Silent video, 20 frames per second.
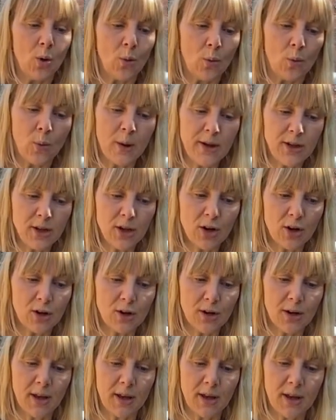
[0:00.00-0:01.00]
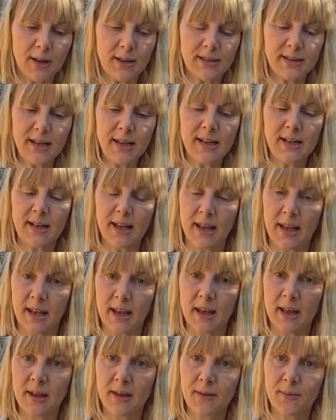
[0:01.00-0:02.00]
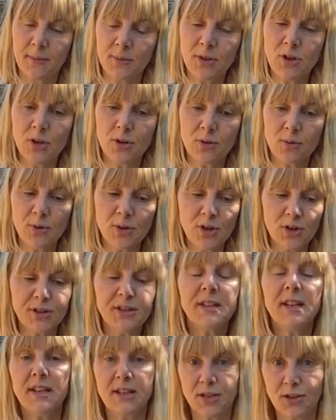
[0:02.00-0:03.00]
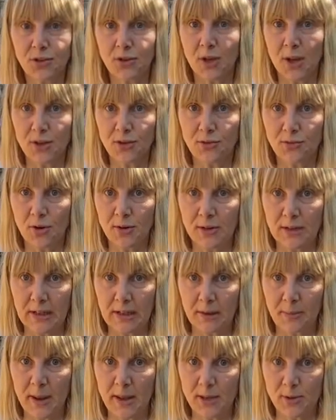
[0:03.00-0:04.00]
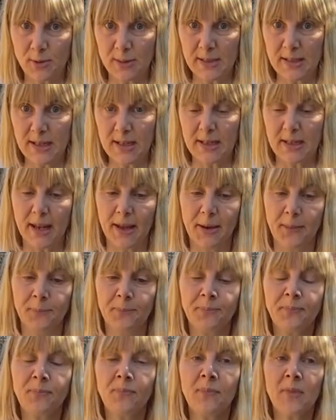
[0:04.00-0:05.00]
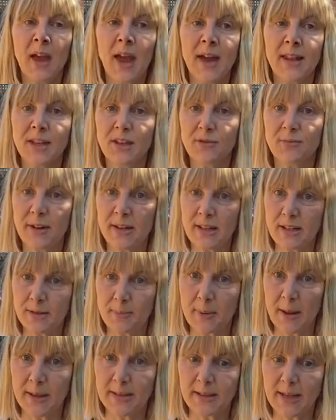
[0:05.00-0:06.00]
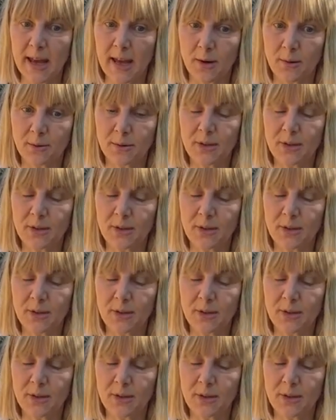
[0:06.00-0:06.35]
when your seed has grown a little bit into a seedling and it's ready to plant out,